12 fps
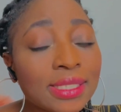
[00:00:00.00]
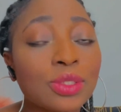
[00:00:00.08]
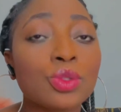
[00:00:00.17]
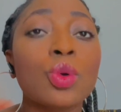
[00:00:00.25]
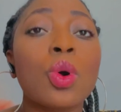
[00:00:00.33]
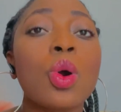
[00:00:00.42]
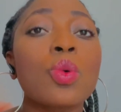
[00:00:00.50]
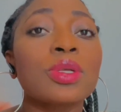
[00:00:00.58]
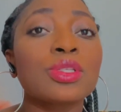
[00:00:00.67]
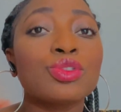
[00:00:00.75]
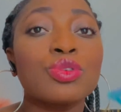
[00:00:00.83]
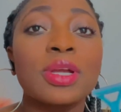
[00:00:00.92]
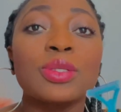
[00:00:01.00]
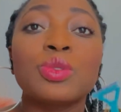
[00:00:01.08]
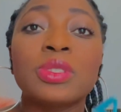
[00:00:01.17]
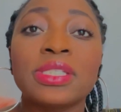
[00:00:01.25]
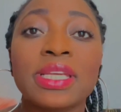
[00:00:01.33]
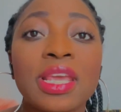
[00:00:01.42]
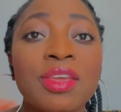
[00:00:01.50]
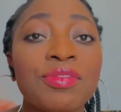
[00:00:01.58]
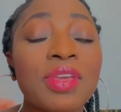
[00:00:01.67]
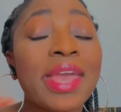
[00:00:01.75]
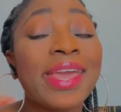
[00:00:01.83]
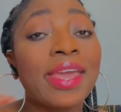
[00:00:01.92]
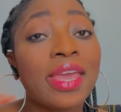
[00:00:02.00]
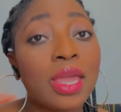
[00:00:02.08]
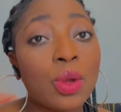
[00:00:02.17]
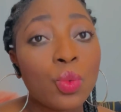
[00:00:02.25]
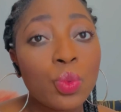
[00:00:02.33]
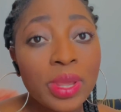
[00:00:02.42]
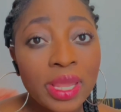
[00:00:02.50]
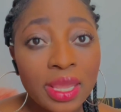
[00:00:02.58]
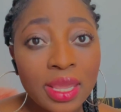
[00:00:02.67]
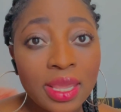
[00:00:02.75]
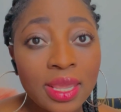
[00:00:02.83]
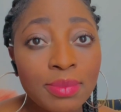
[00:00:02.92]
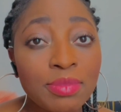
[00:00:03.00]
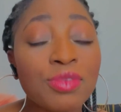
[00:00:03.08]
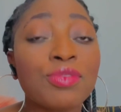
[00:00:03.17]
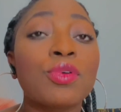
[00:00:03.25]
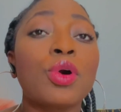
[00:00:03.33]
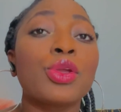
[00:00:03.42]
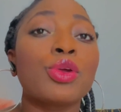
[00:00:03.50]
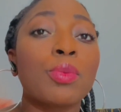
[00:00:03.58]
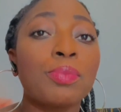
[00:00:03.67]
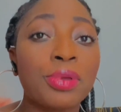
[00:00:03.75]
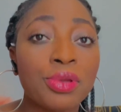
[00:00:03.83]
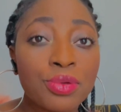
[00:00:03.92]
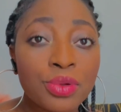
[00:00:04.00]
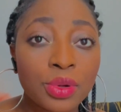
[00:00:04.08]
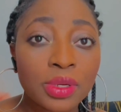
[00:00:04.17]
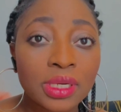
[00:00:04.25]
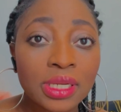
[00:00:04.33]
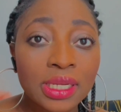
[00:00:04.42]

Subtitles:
So always try to shave a week before your period.